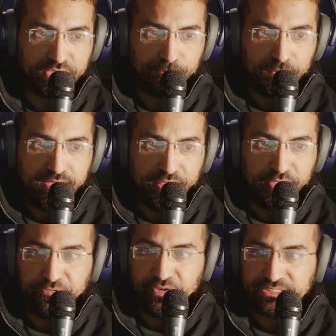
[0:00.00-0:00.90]
the
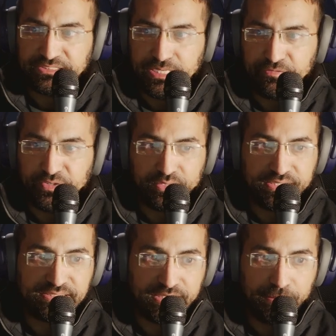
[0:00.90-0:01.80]
first name field
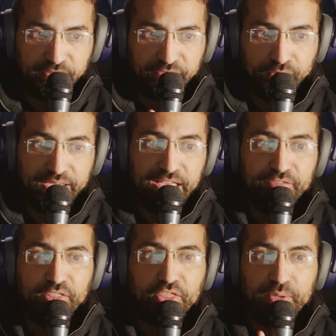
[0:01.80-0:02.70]
is Zipifil, even
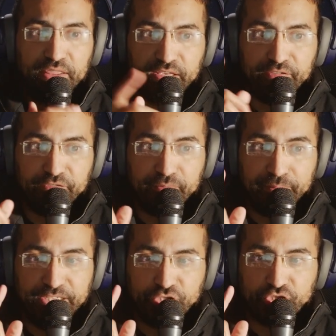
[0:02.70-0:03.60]
though in the
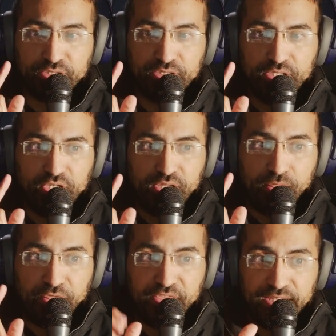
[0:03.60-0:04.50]
information,
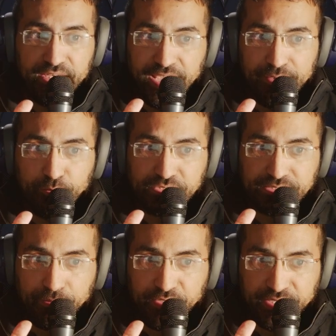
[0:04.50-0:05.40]
the name was
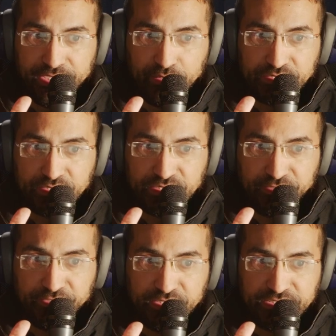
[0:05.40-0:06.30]
something else, because the
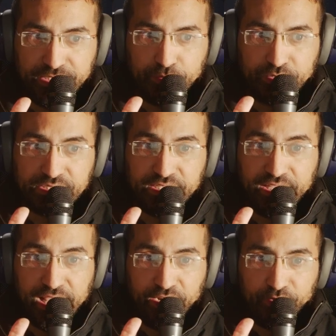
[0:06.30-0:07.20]
first name was
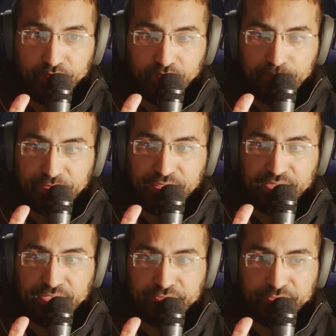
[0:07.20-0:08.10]
Eleanor in the
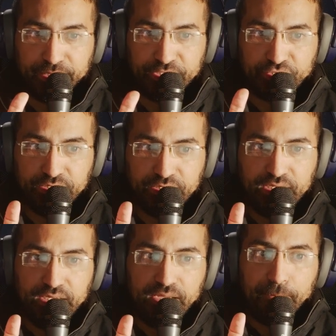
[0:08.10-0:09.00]
information.
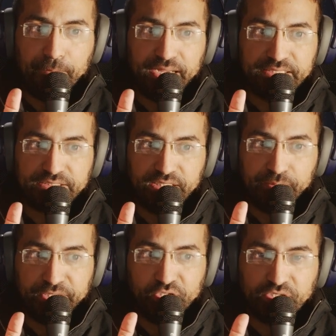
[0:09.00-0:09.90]
But
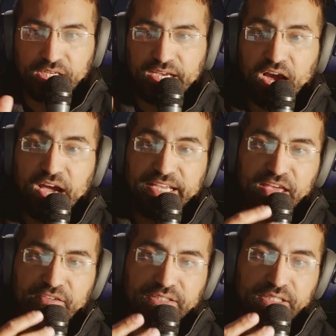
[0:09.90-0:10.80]
because I gave
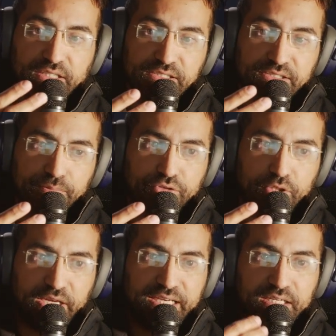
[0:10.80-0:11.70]
it a custom prompt,
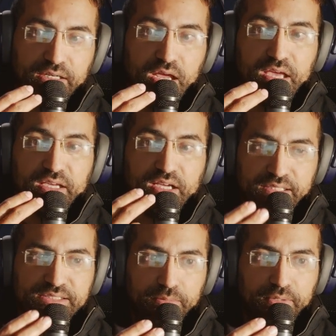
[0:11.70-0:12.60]
I can
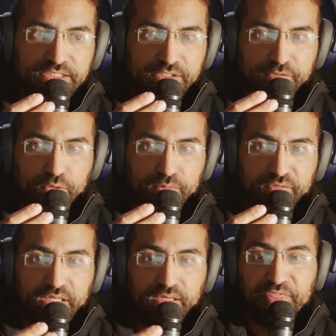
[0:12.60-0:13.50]
customize this form
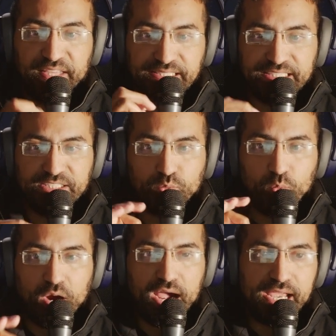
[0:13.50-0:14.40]
filler. This is
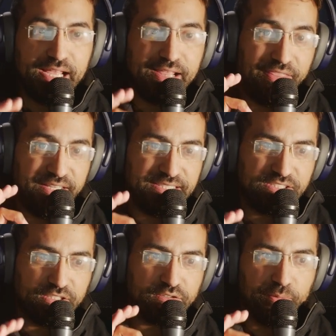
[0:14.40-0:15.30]
why this is the
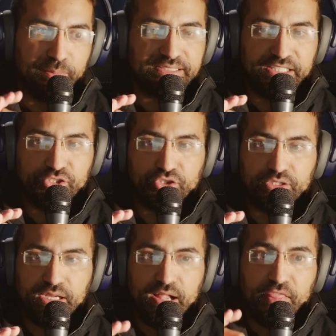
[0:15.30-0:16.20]
Chrome extension
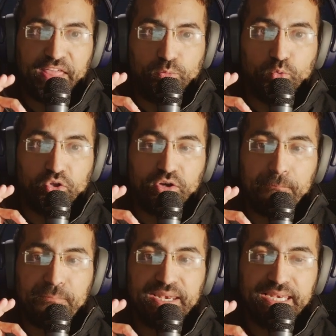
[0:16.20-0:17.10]
that will
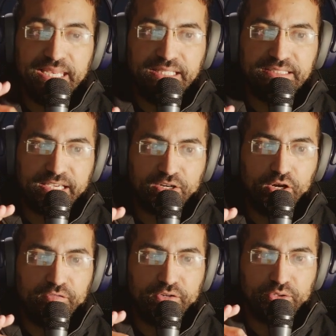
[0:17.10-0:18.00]
completely take
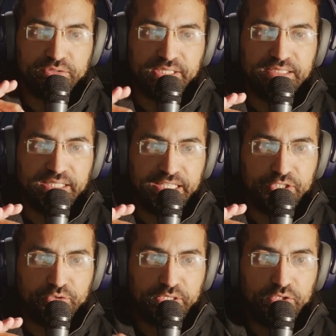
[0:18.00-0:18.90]
over your data
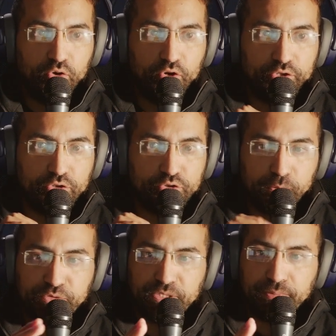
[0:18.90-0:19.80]
entry or your drop
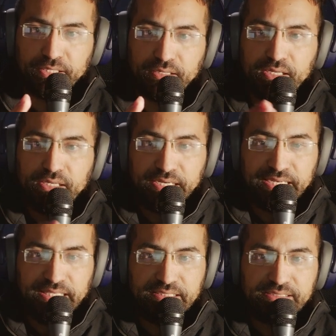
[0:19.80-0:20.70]
shipping
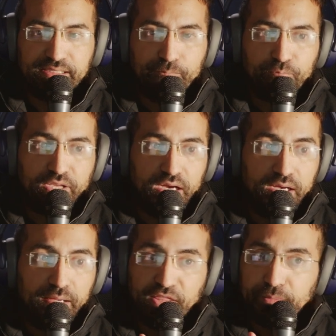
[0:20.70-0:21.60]
needs
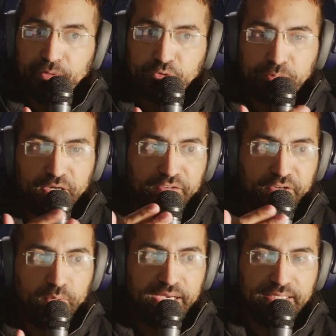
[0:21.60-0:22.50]
in the most perfect way.